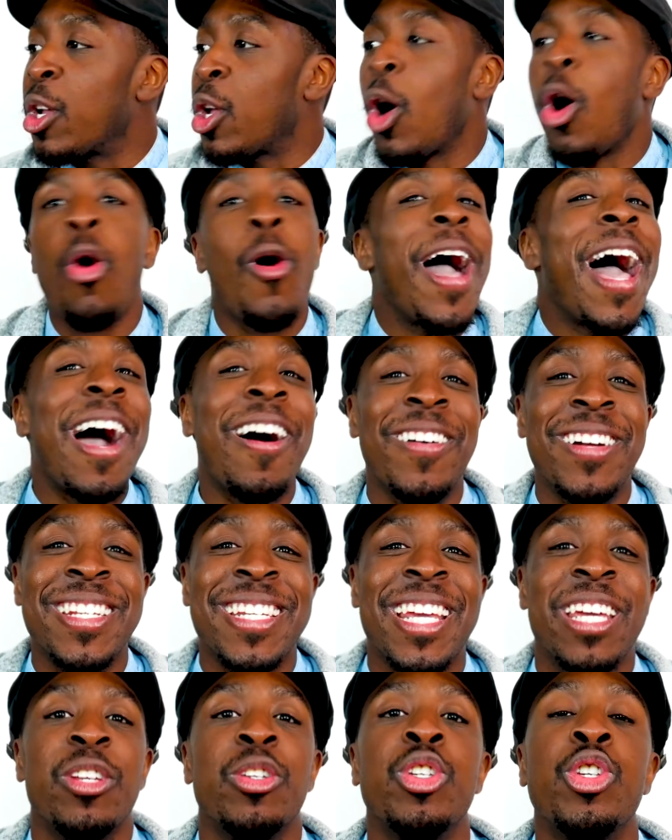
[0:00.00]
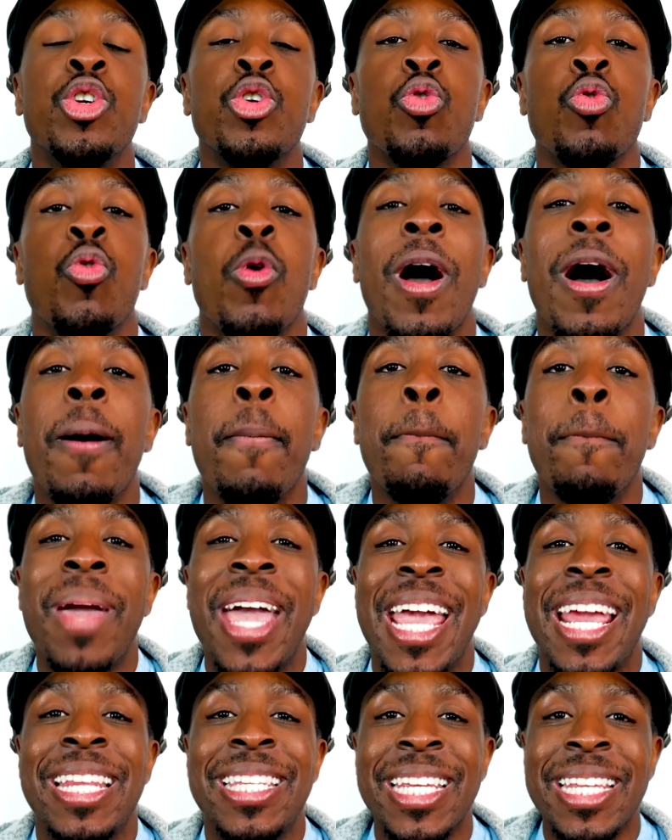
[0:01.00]
Go out, do
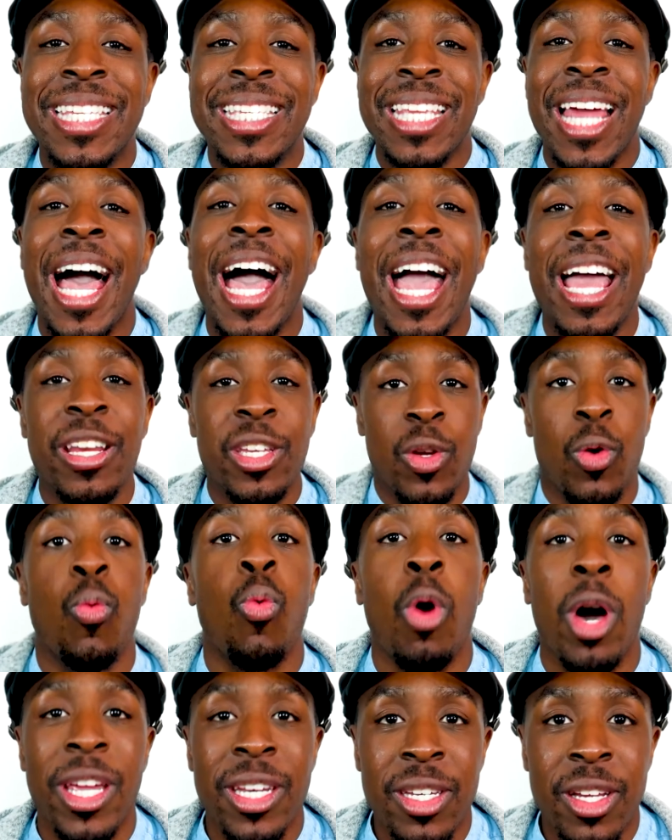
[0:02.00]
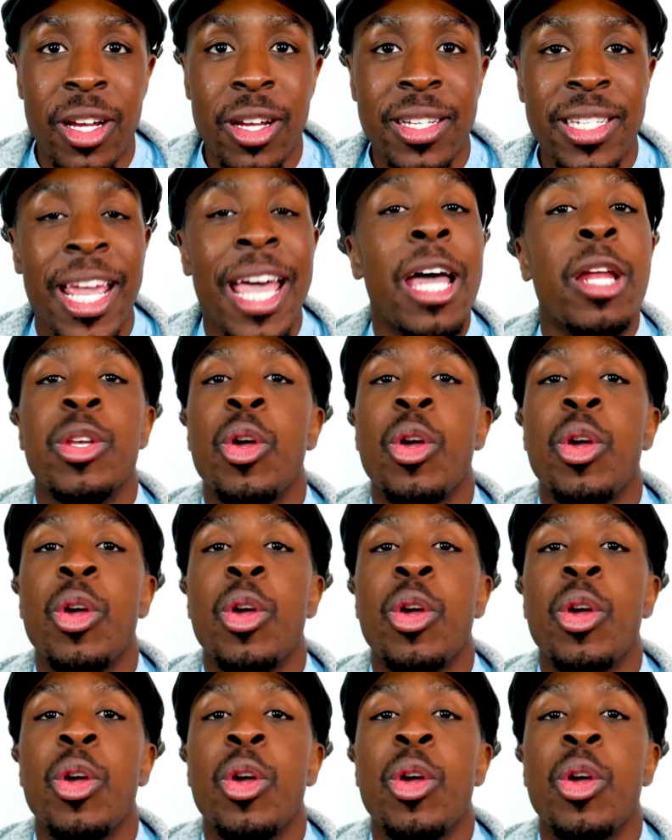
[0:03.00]
amazing signs and wonders.